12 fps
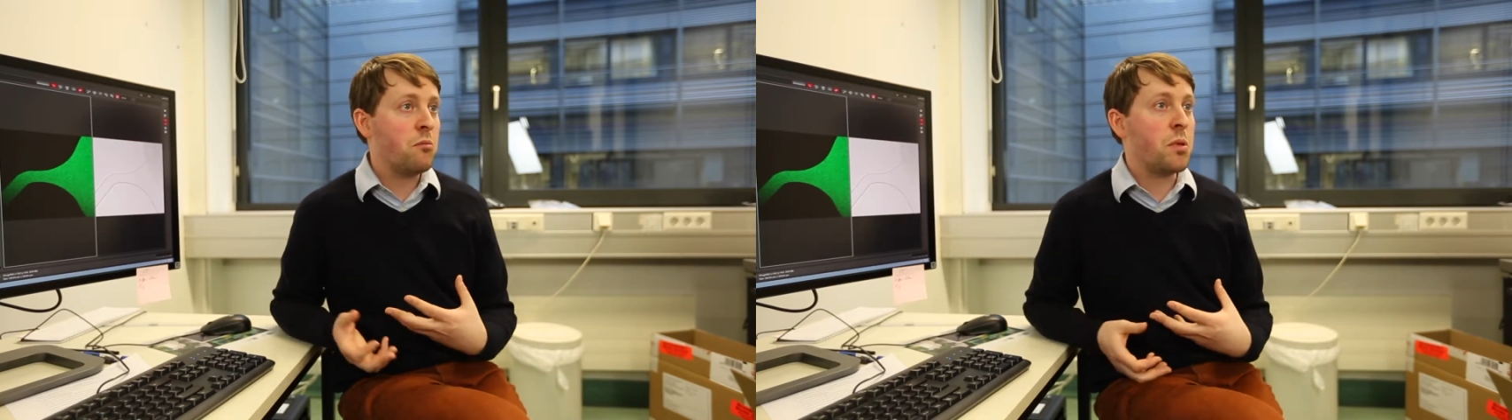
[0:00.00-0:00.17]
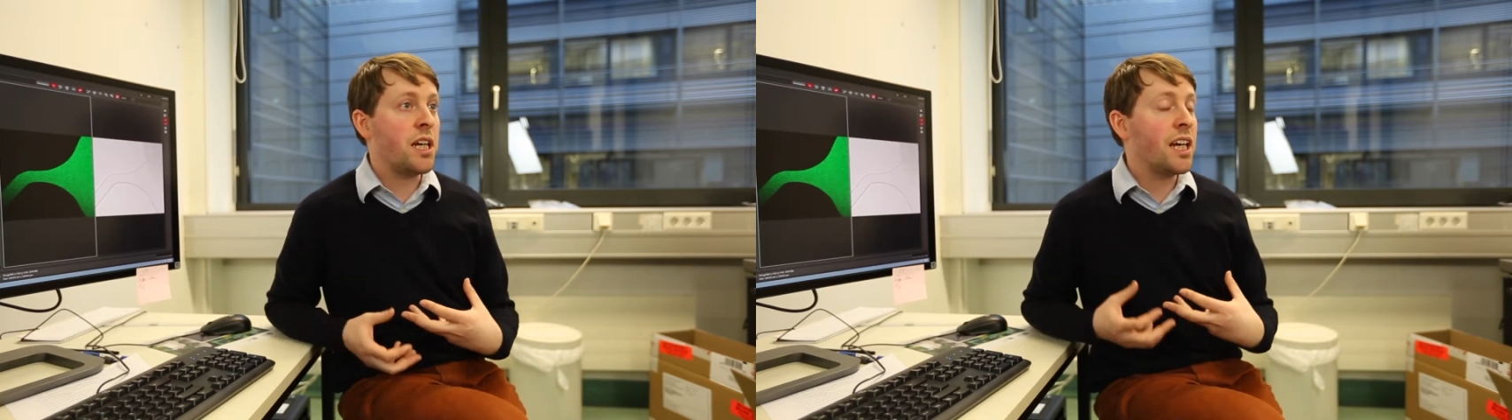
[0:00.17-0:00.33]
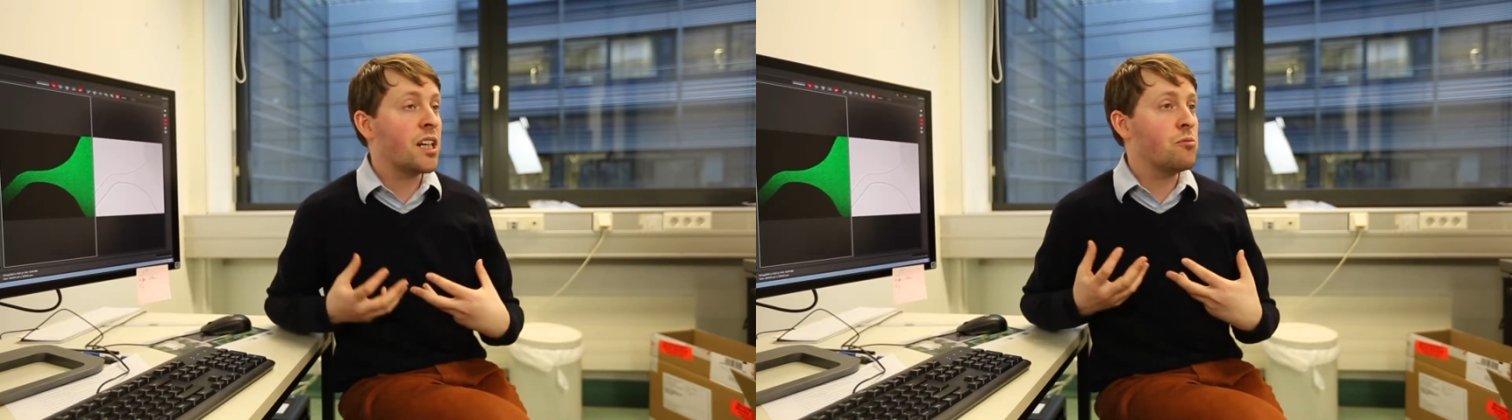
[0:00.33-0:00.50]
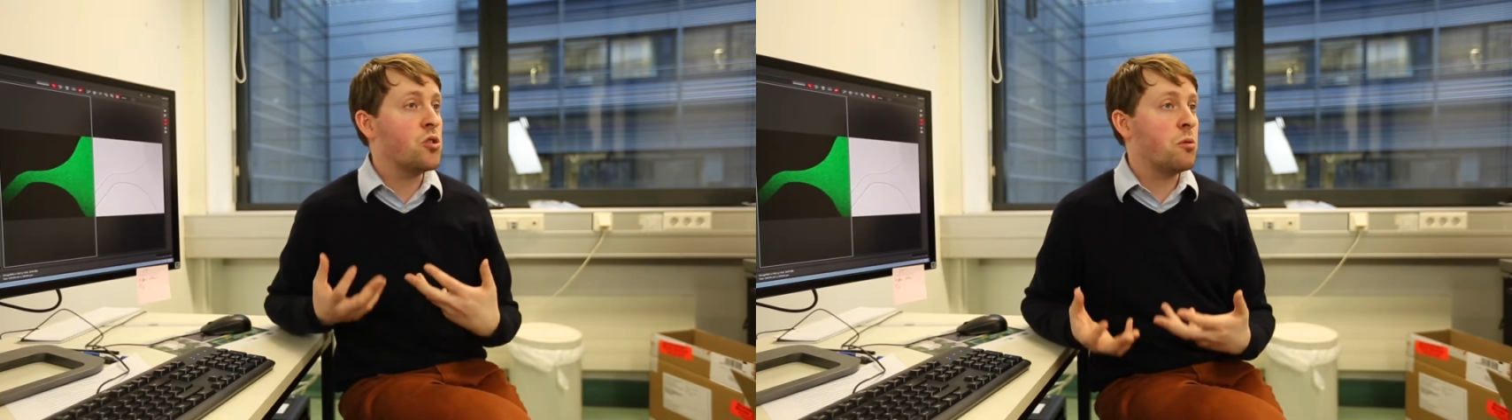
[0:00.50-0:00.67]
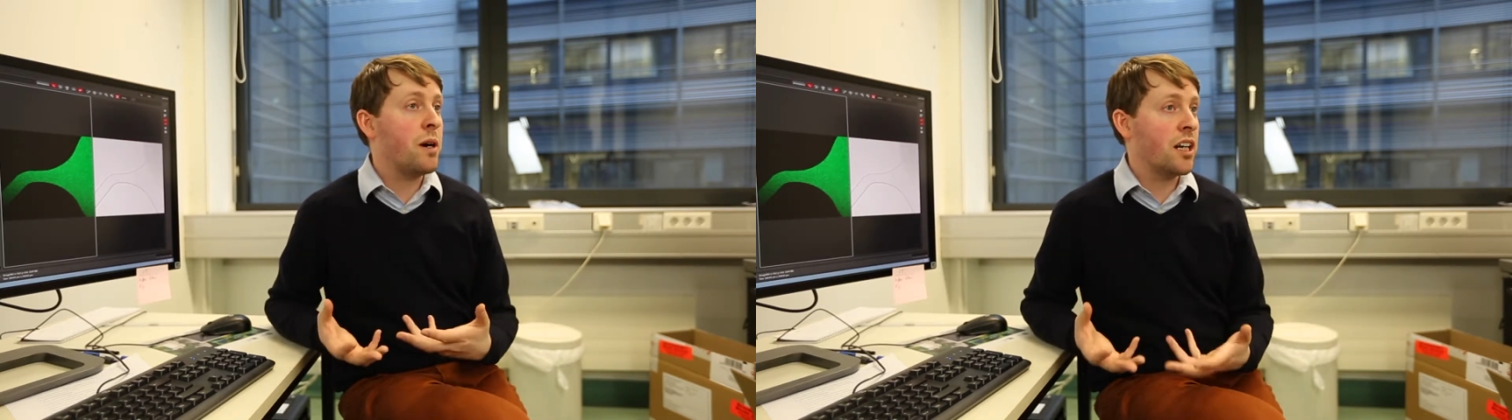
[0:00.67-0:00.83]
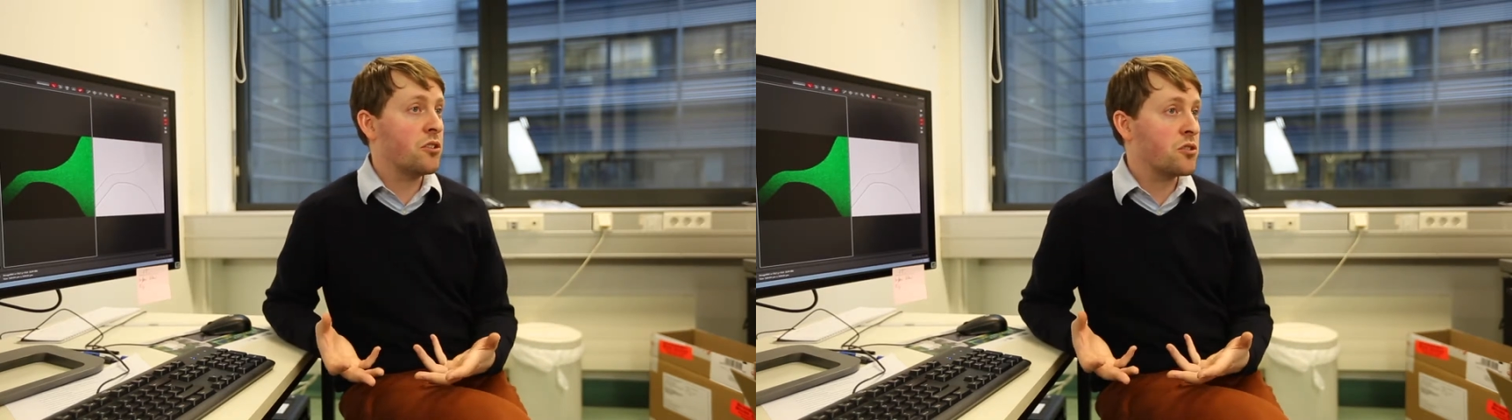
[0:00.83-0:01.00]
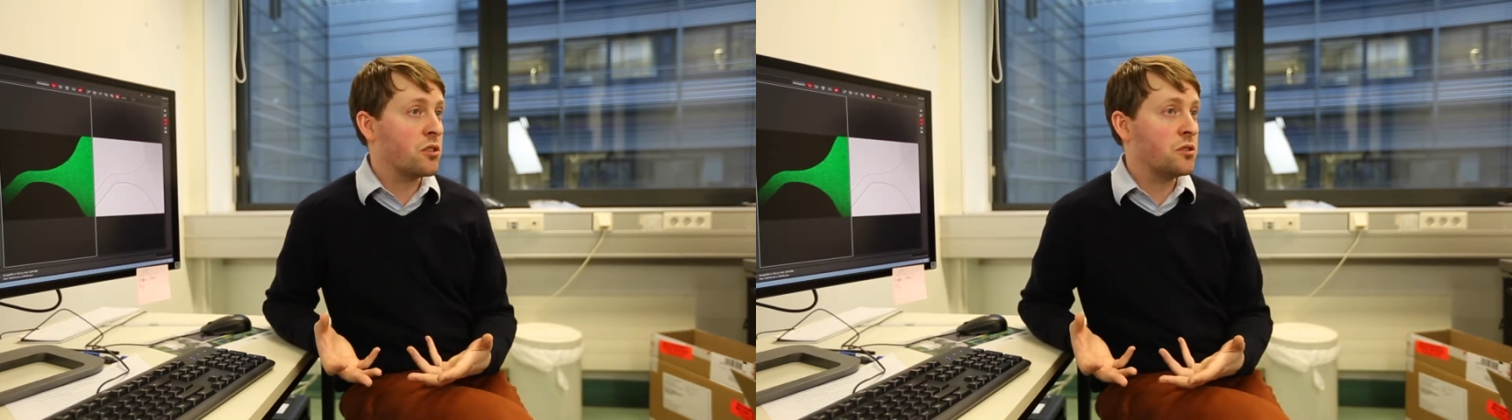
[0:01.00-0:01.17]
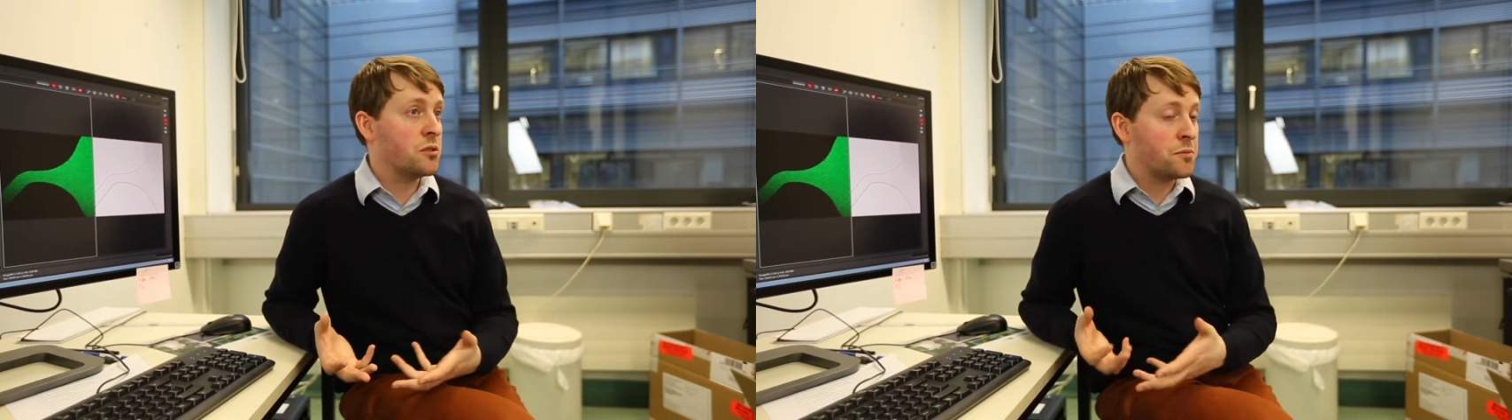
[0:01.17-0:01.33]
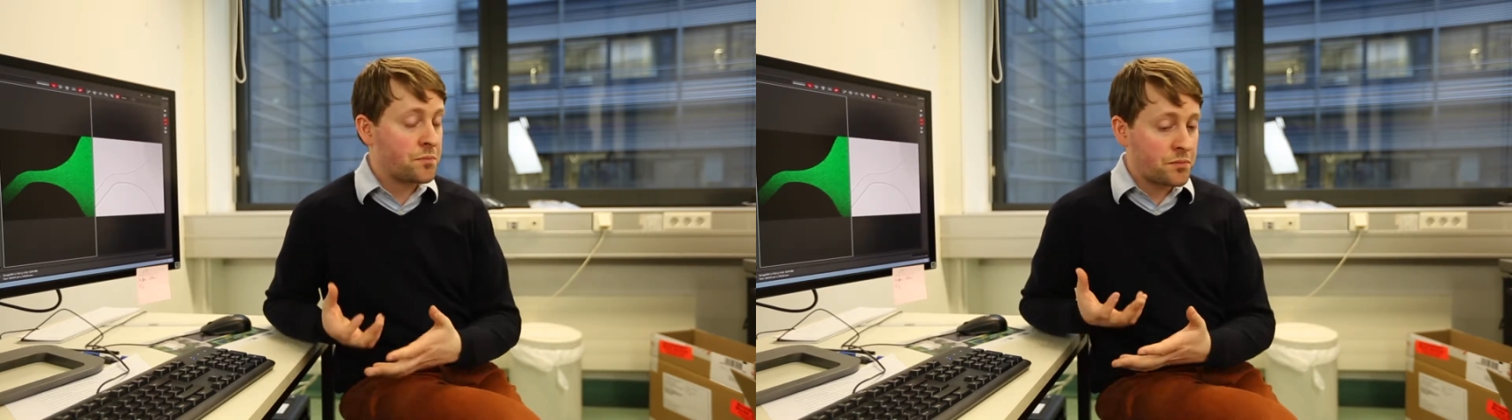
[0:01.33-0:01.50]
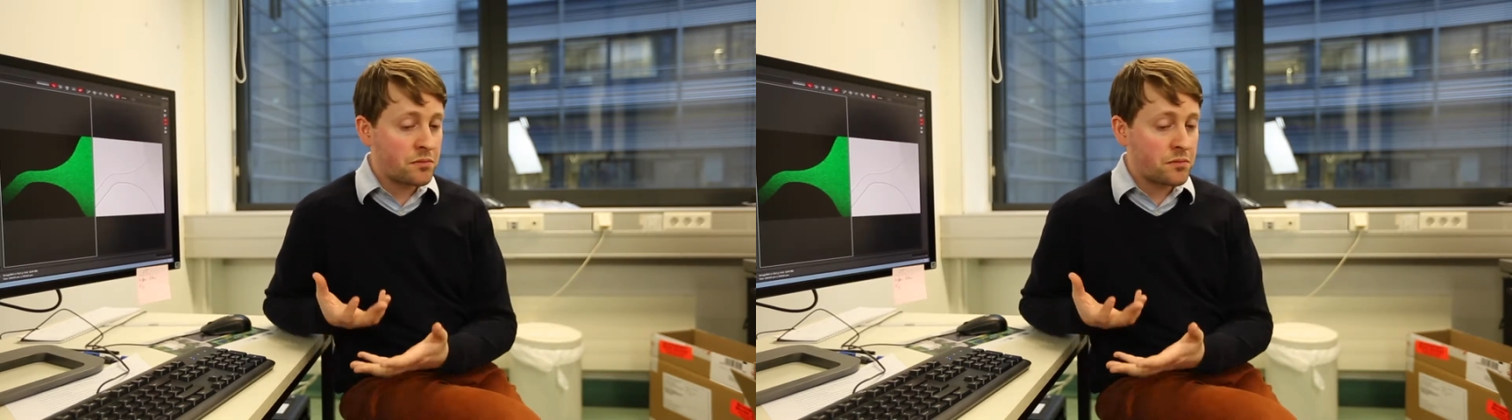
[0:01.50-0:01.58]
being in a more biological